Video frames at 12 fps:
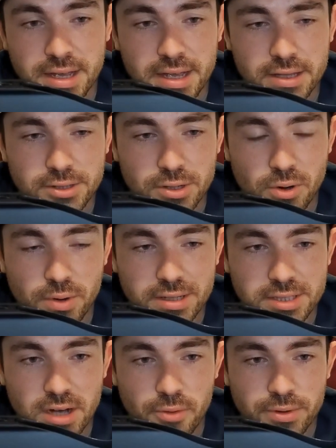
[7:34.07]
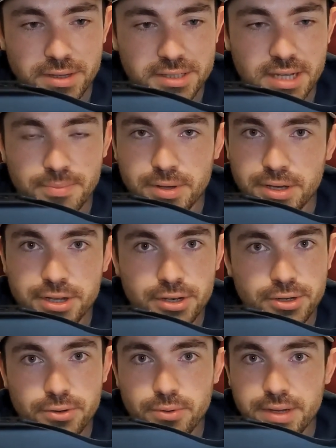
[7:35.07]
So it's not really something you can
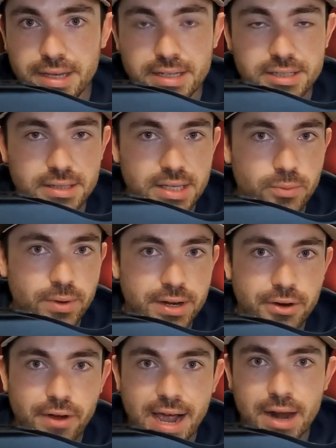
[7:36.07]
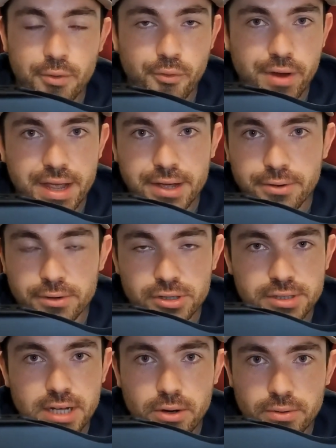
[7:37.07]
do easily when you're at a rink or
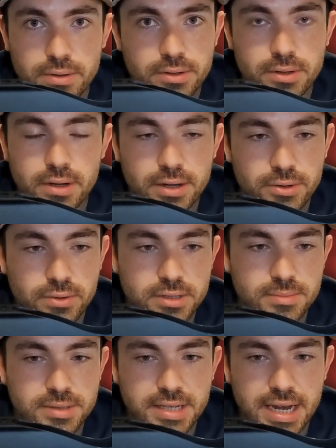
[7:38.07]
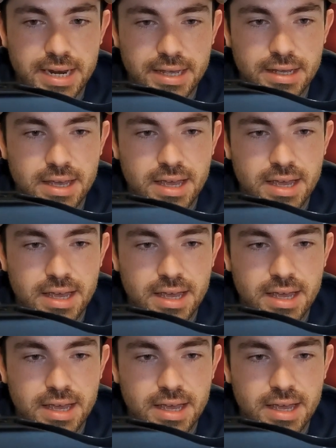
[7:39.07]
just out doing some skating.